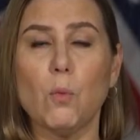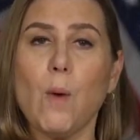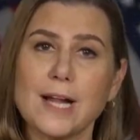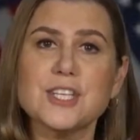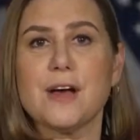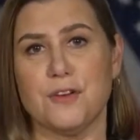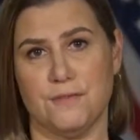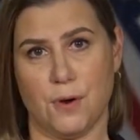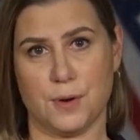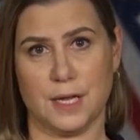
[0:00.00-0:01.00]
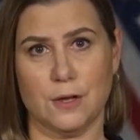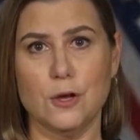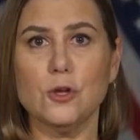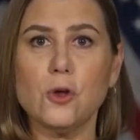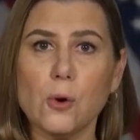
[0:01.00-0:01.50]
Watch how they're voting.
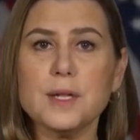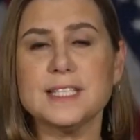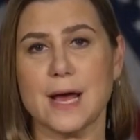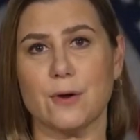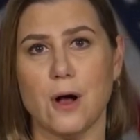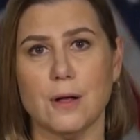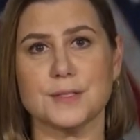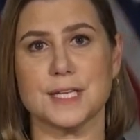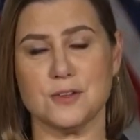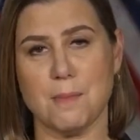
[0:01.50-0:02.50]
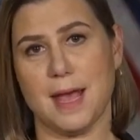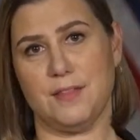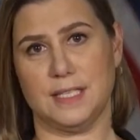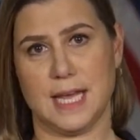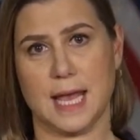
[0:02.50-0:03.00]
Go to town halls and demand
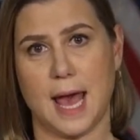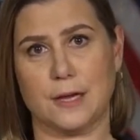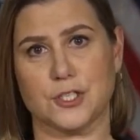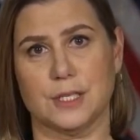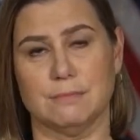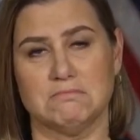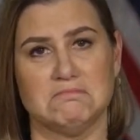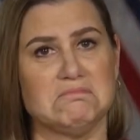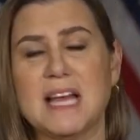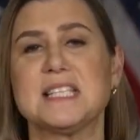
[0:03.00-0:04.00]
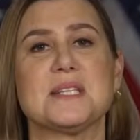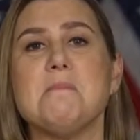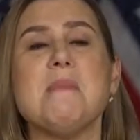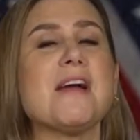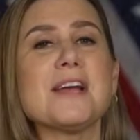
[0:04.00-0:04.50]
they take action. That's as
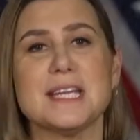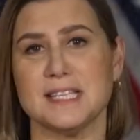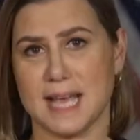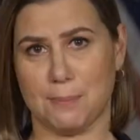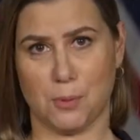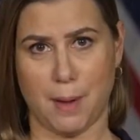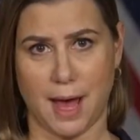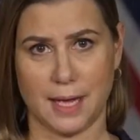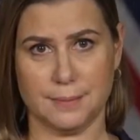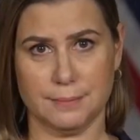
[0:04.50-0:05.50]
American as apple pie.